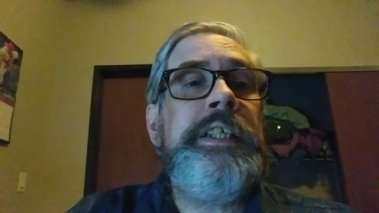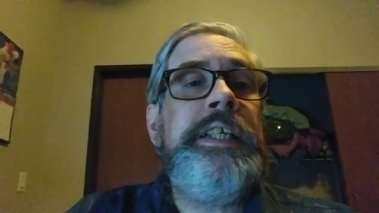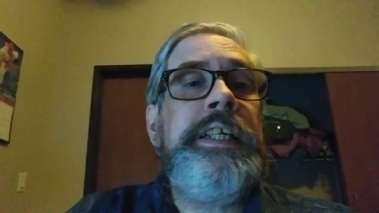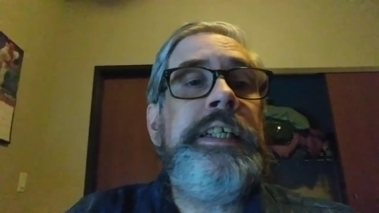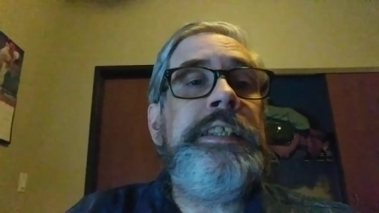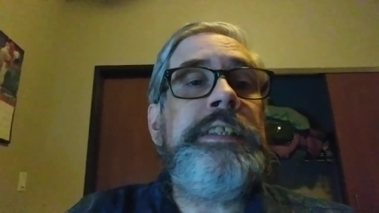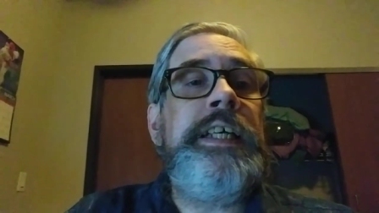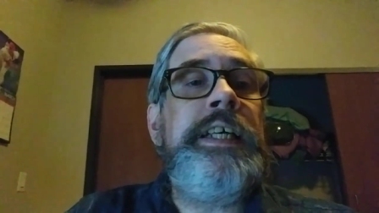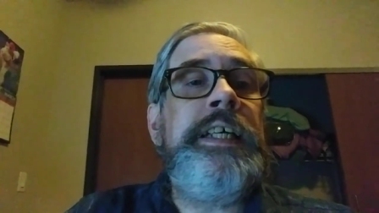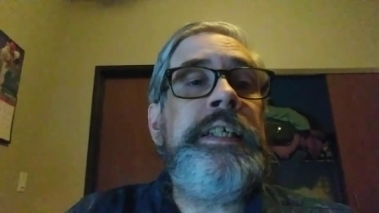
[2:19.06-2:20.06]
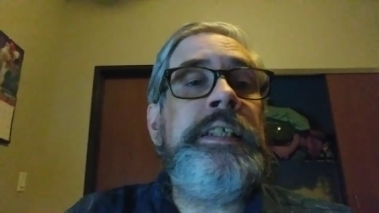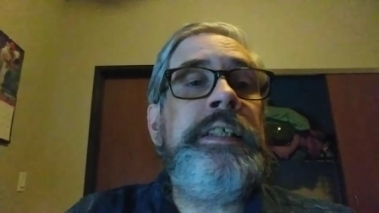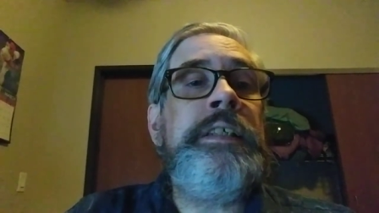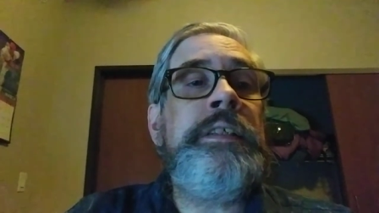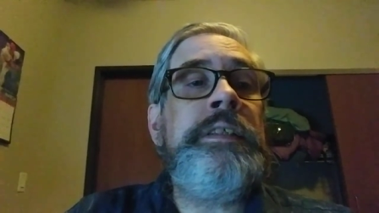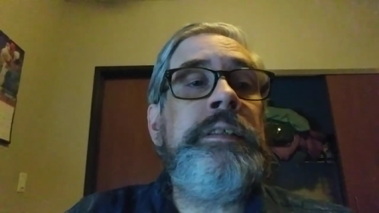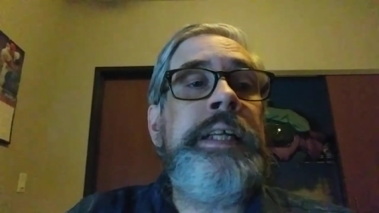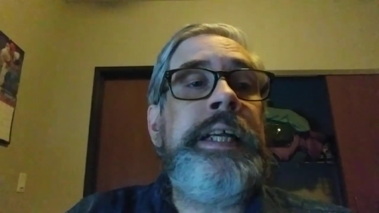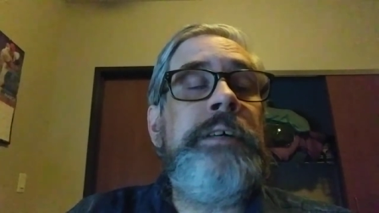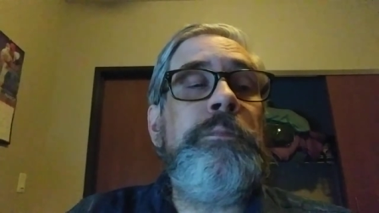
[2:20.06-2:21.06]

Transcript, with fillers: is that they have